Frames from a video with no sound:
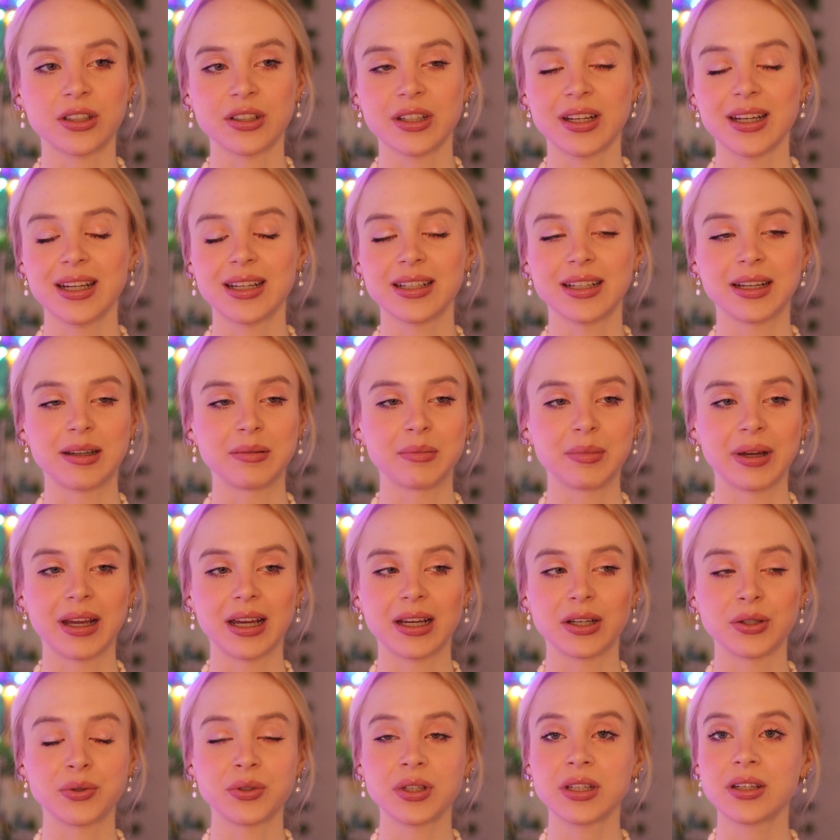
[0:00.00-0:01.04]
hurting them
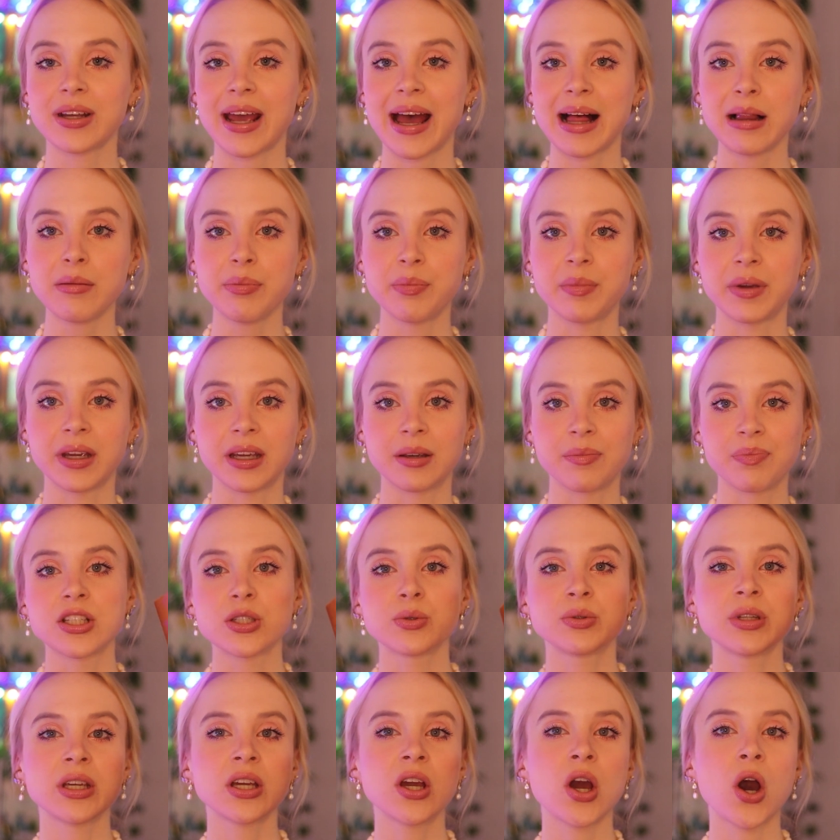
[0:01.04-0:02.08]
and you need to help me. So
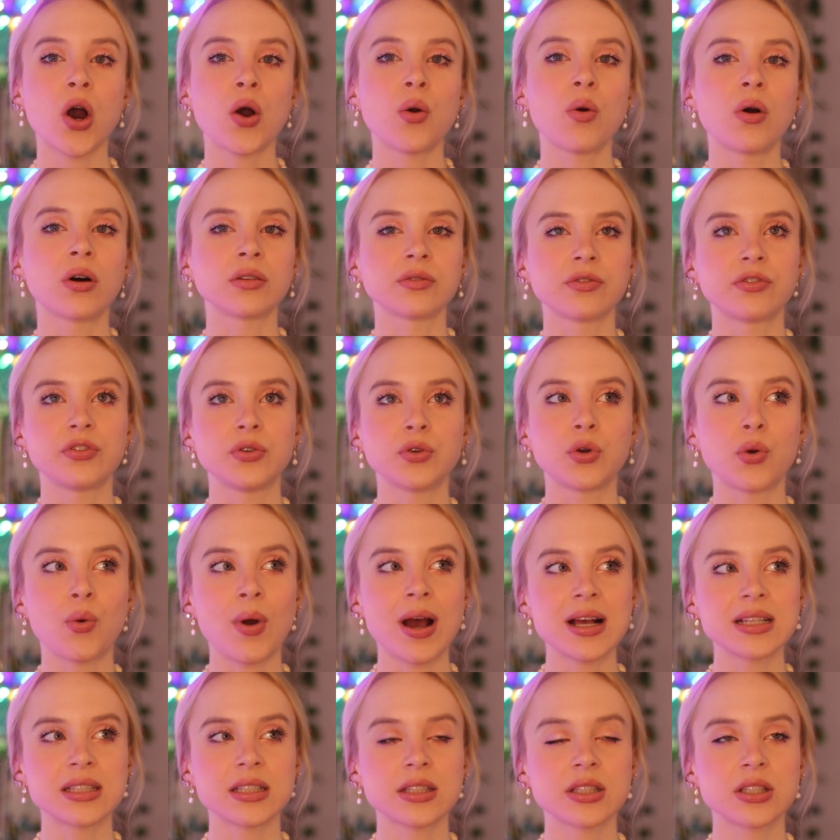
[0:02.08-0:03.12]
they go on a few
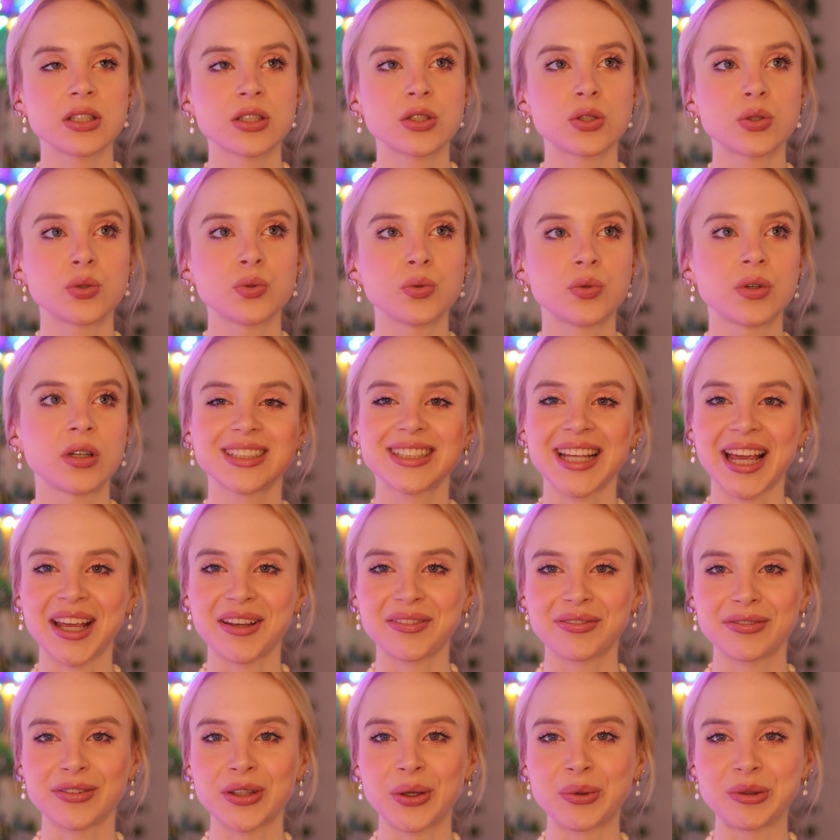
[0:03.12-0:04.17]
quests to
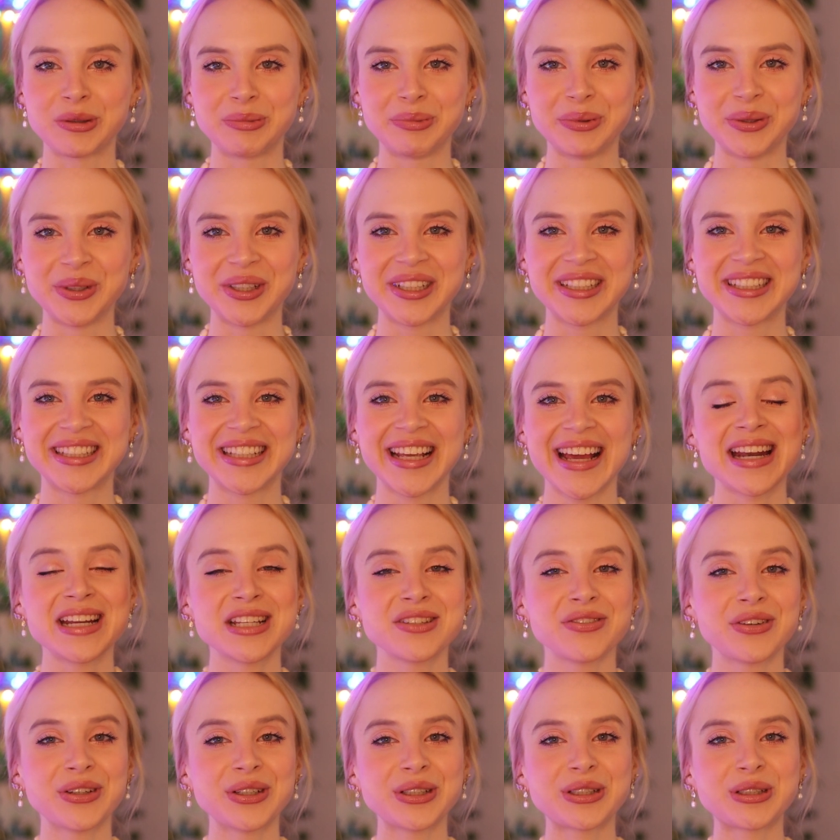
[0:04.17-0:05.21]
save those books, and
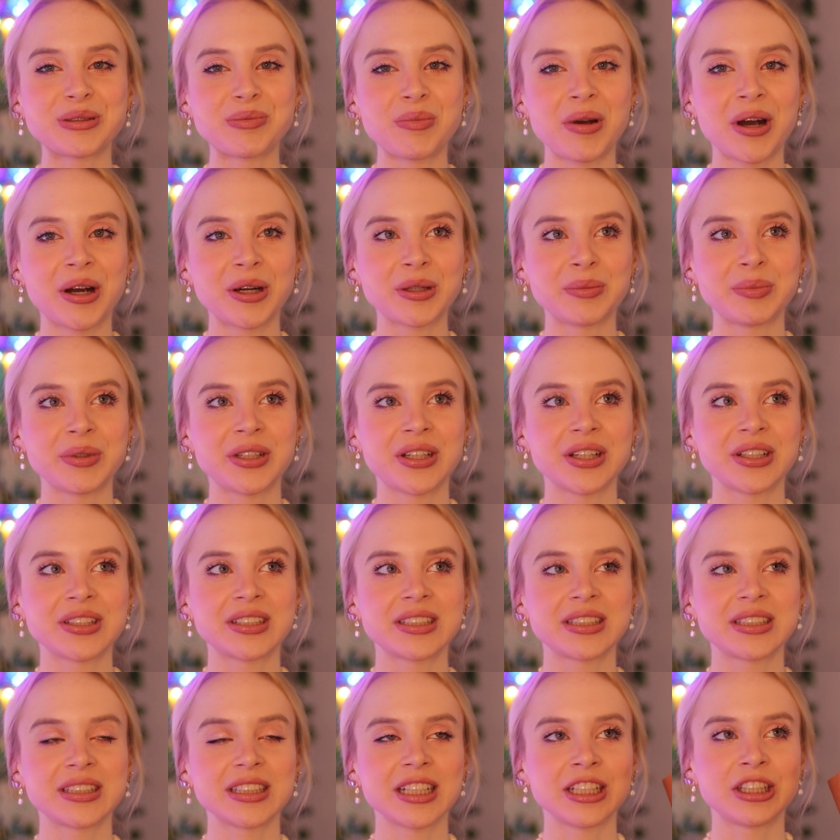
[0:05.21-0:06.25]
it's very smart
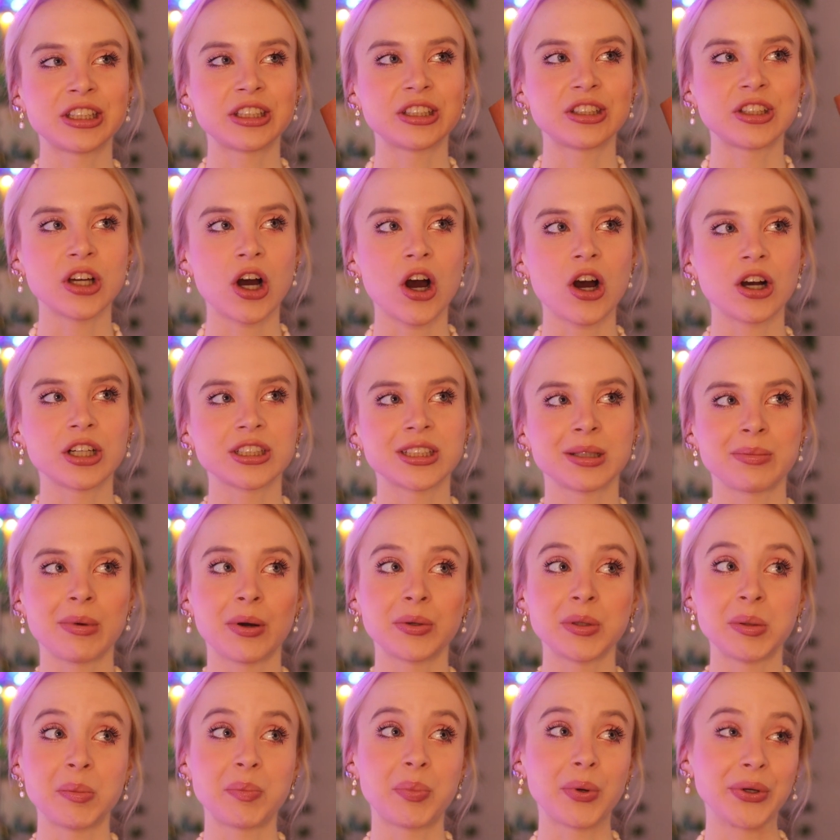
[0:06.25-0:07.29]
because it talks
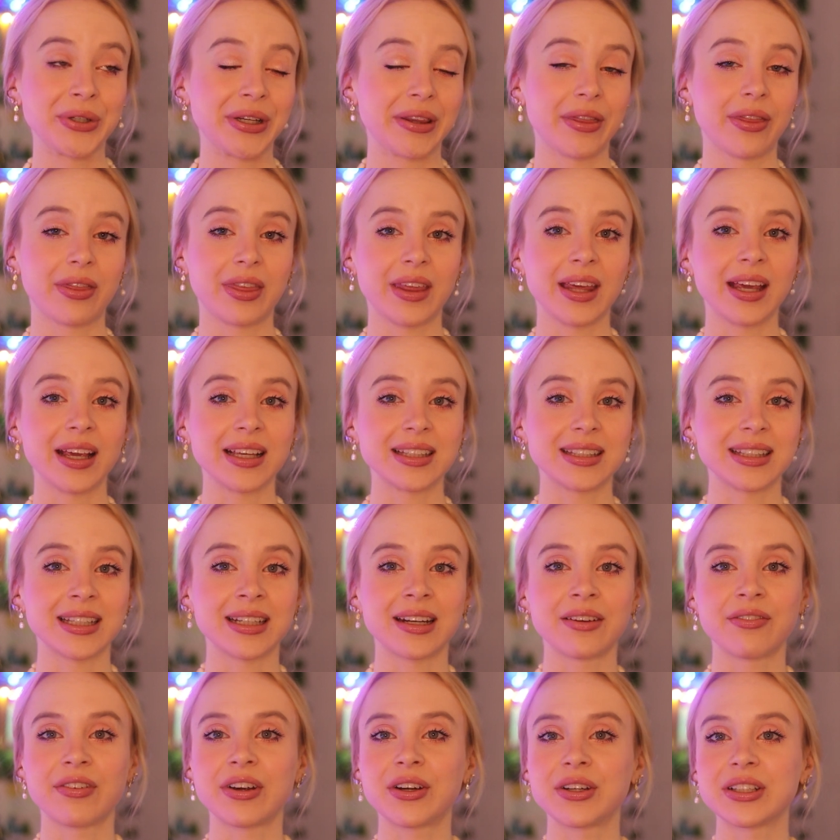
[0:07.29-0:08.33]
about important things in
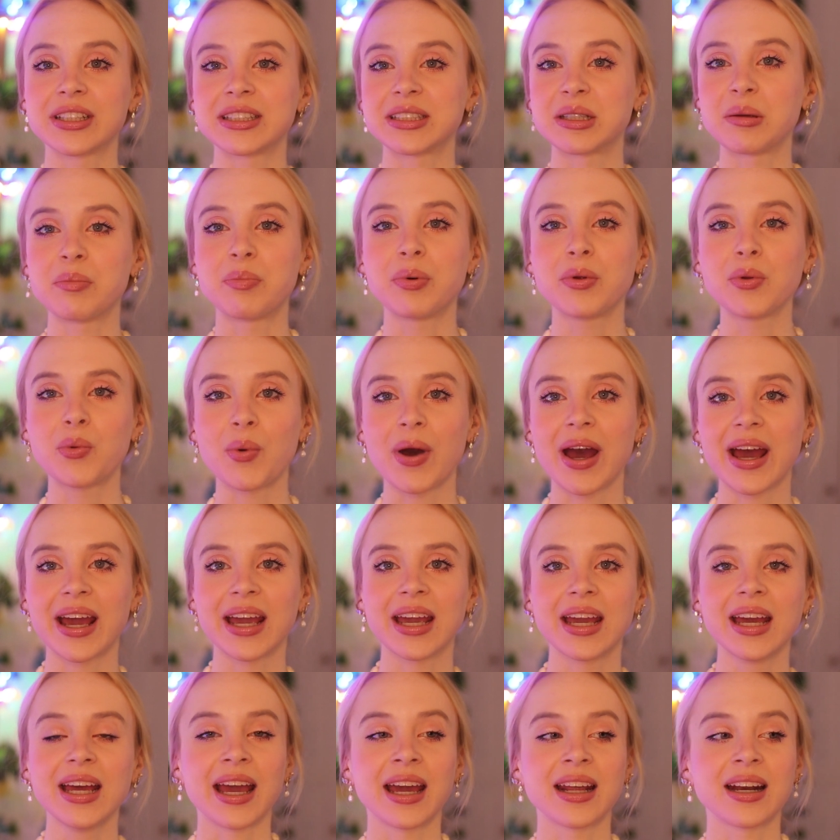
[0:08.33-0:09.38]
a very simple
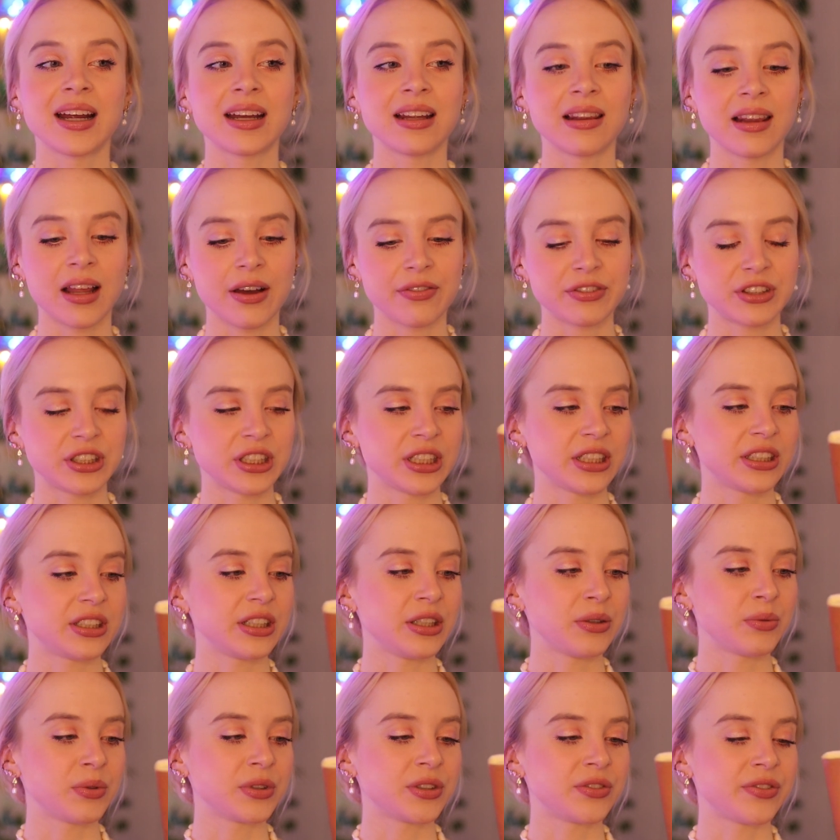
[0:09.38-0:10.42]
way, and I loved it.
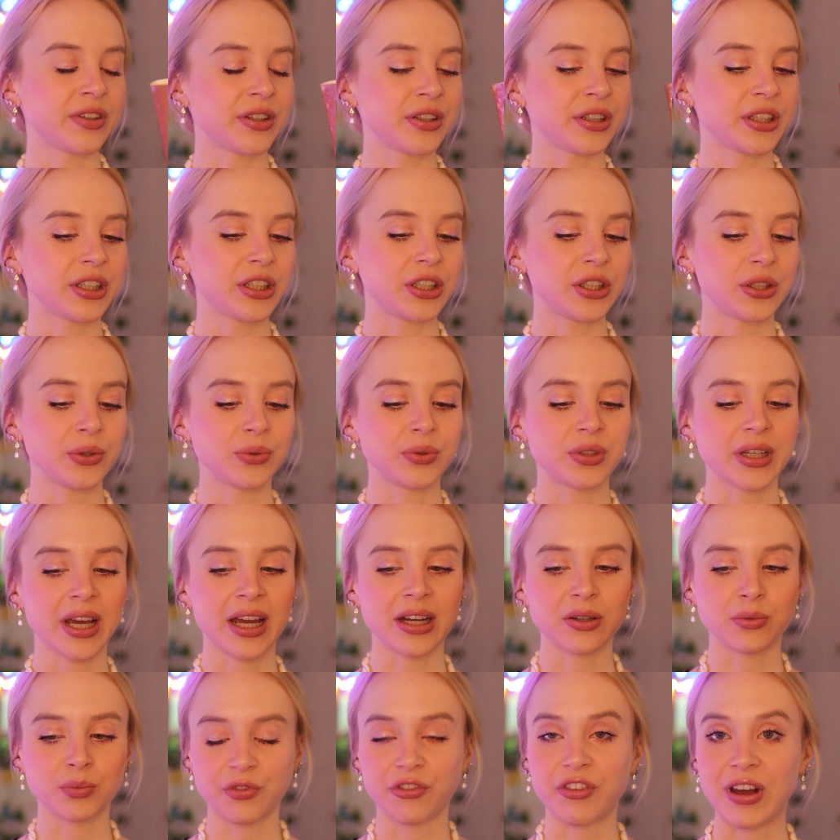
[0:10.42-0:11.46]
It was very cute
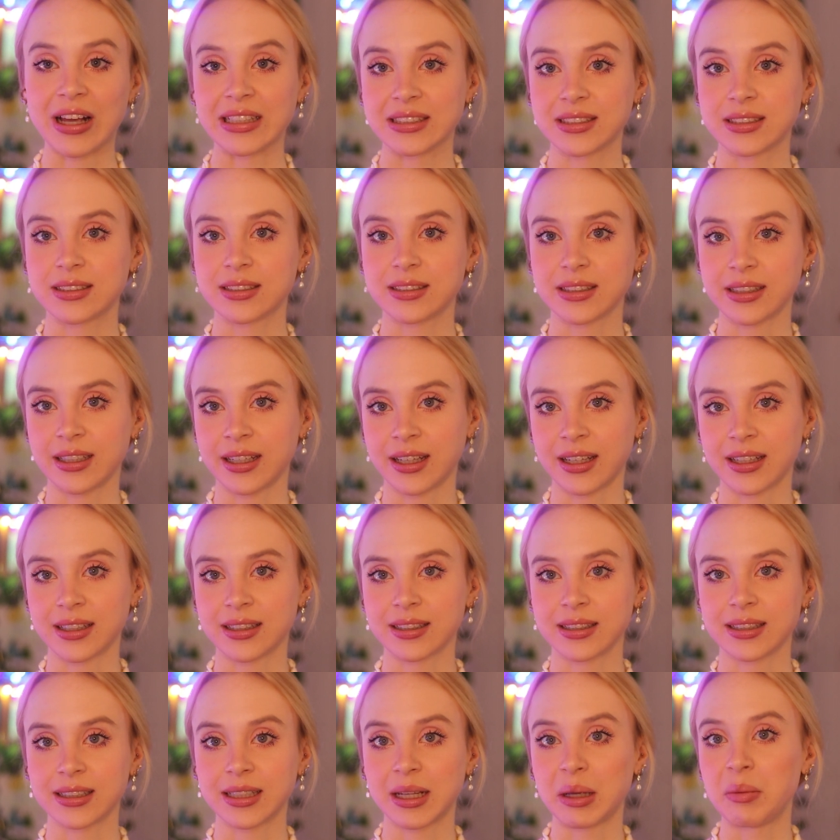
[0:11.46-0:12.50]
and fast
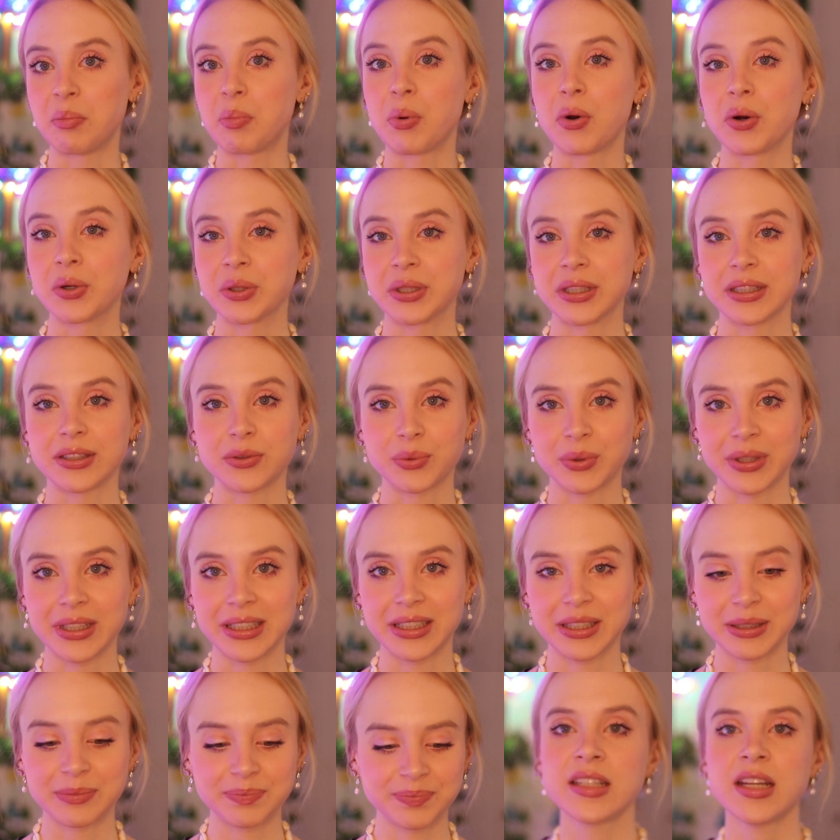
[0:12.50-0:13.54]
and important read.